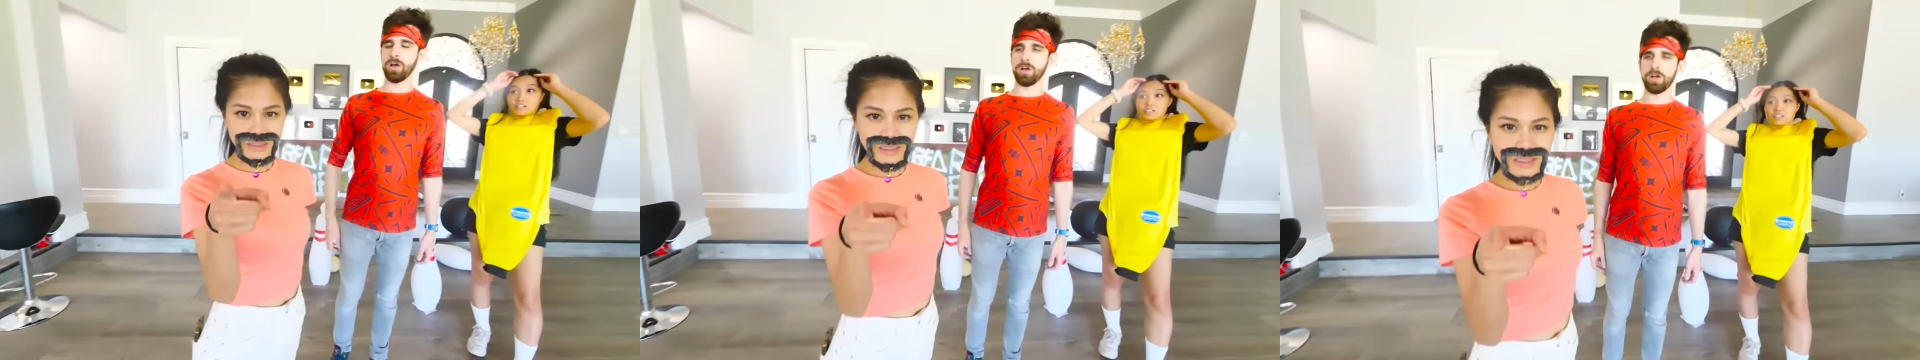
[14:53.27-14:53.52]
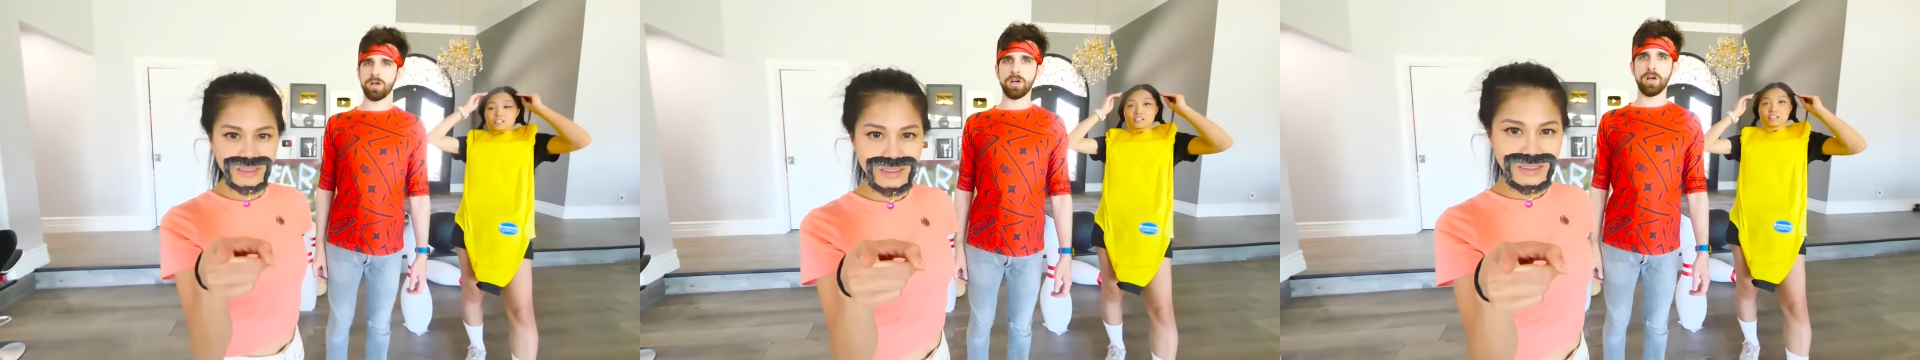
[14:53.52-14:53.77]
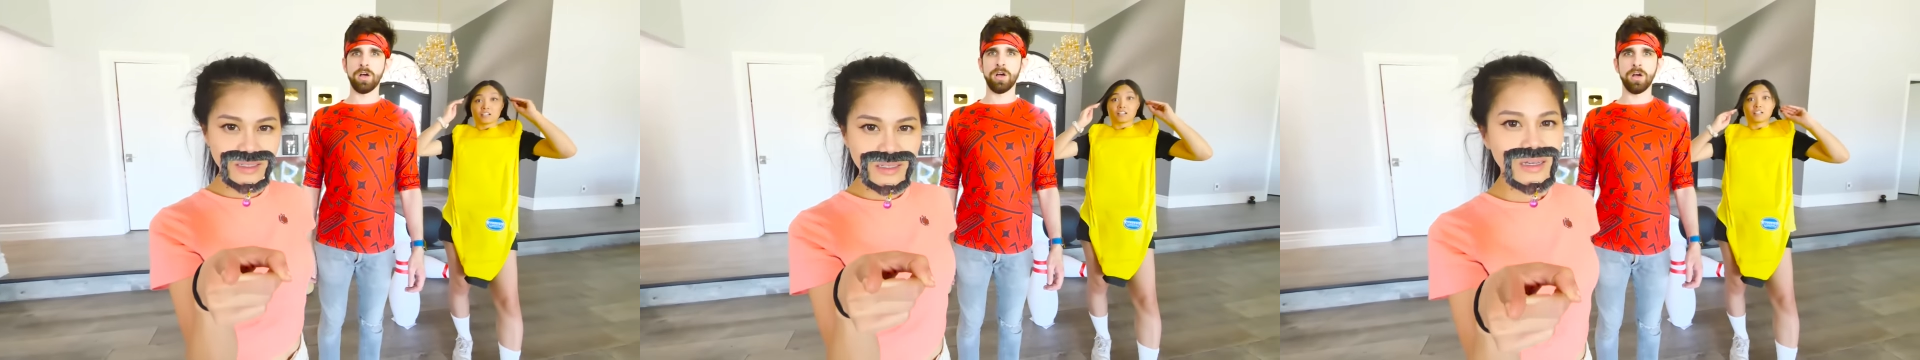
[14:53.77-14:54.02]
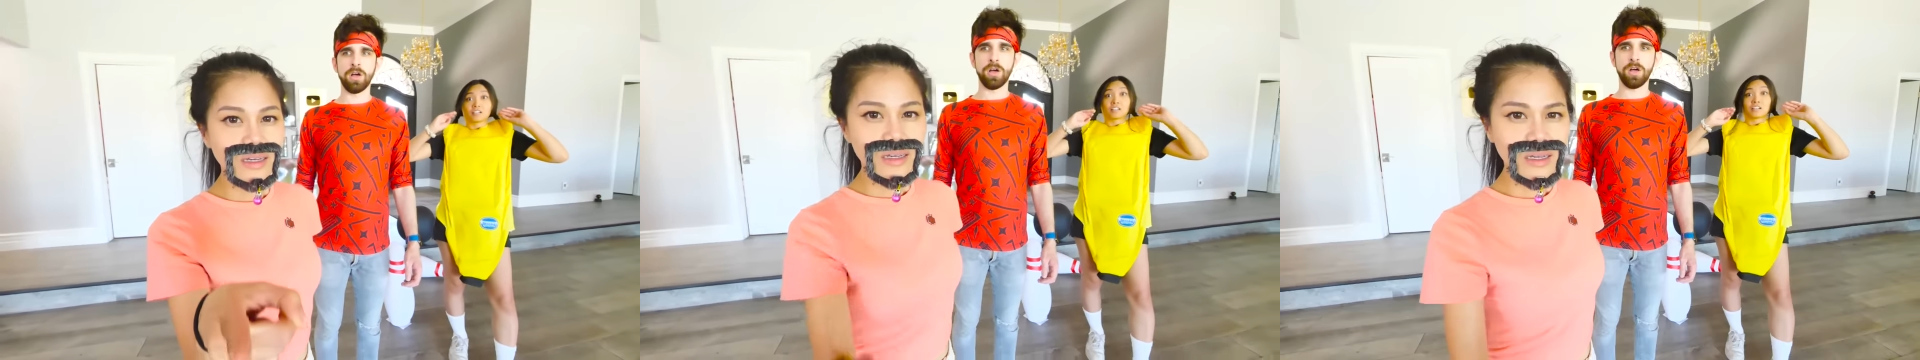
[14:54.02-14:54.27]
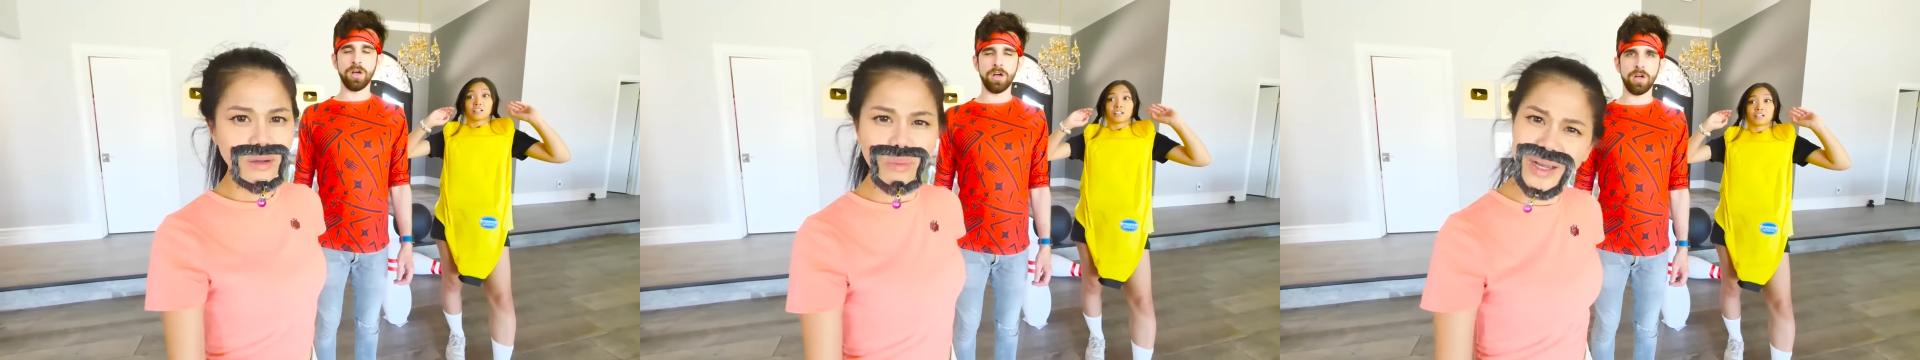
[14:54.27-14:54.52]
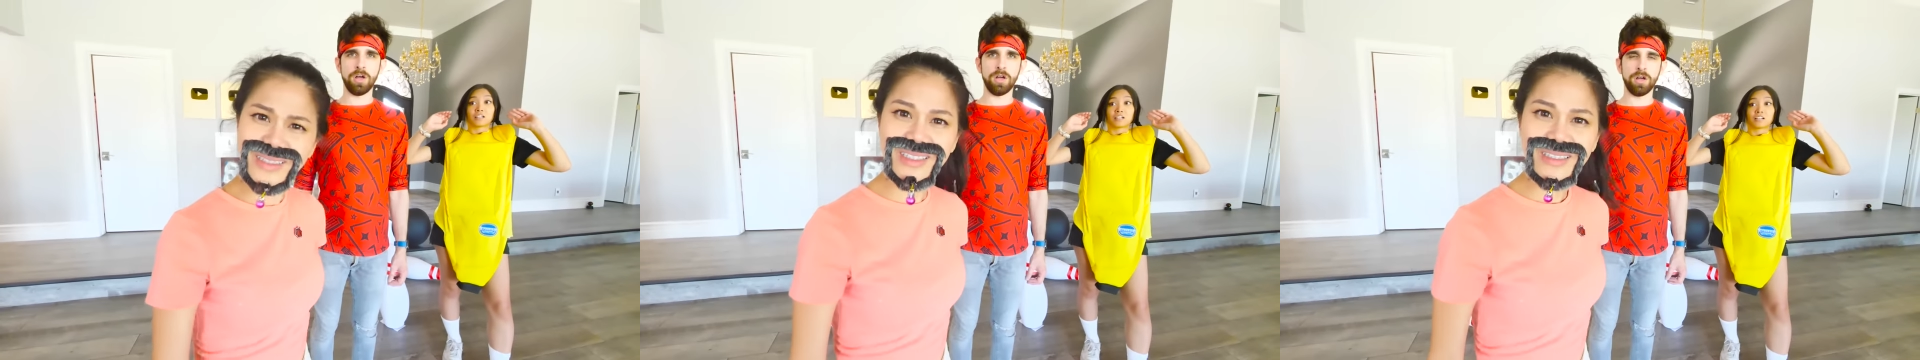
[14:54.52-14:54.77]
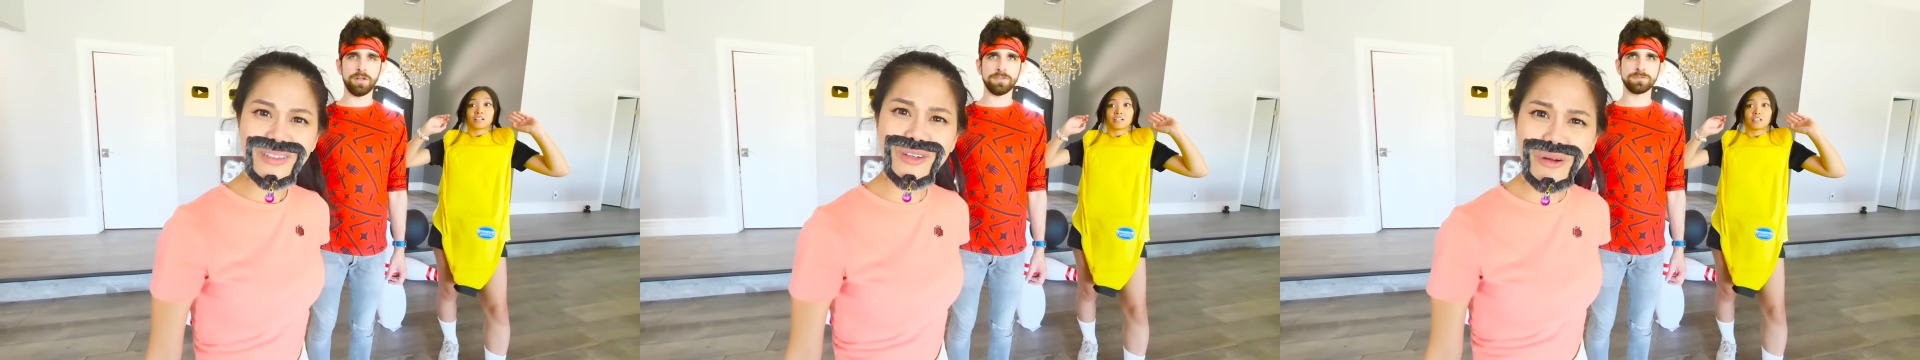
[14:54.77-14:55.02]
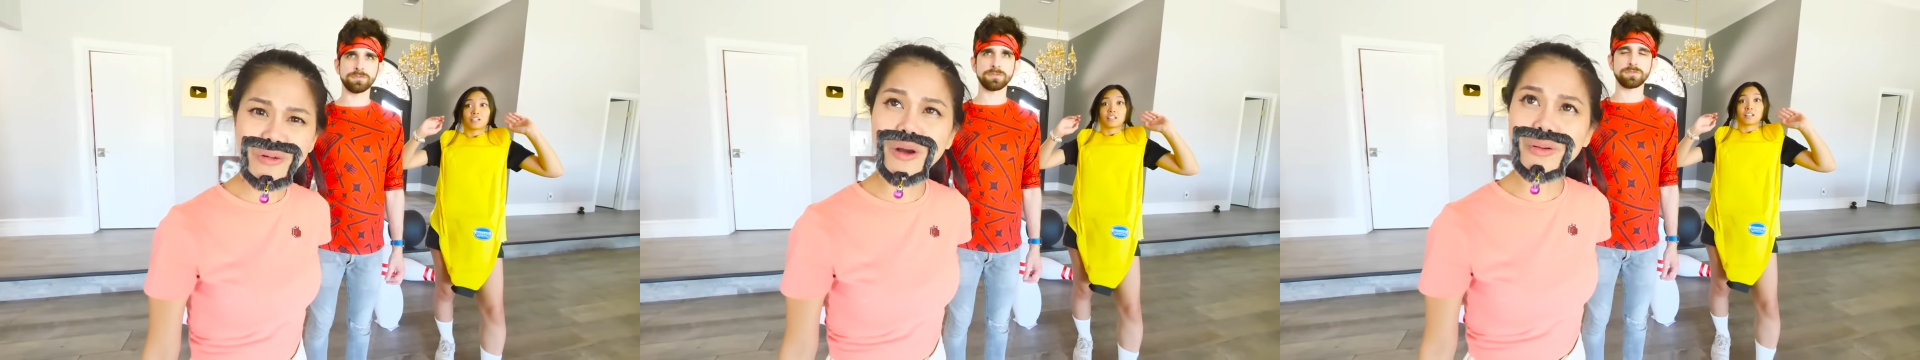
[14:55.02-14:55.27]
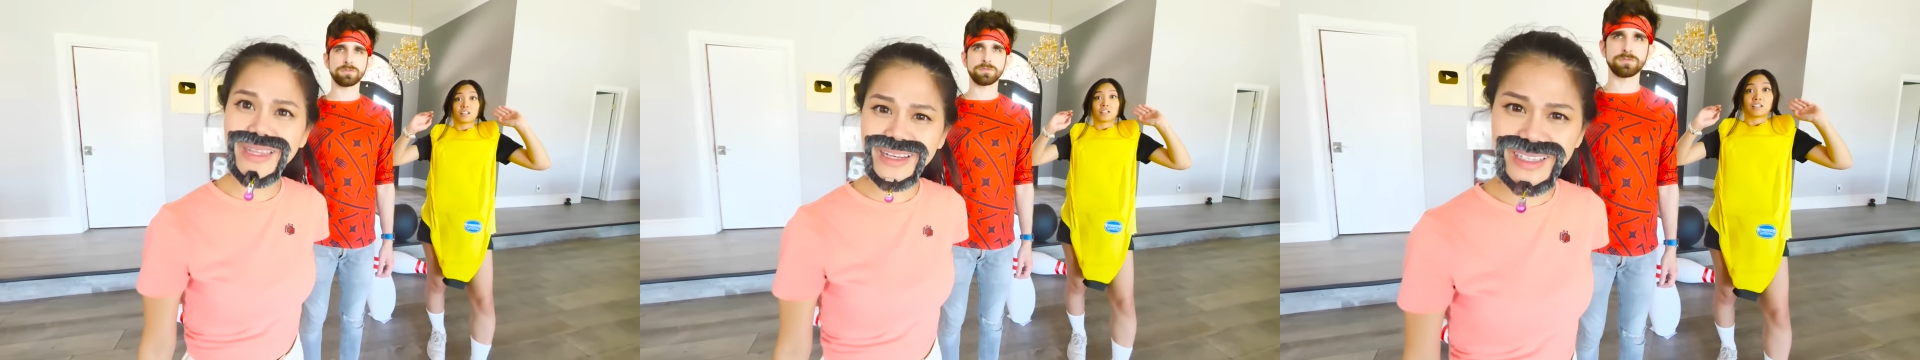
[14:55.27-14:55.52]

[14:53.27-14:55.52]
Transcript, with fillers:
Speaker 1: What was that? I missed it. What? What? You don't know what that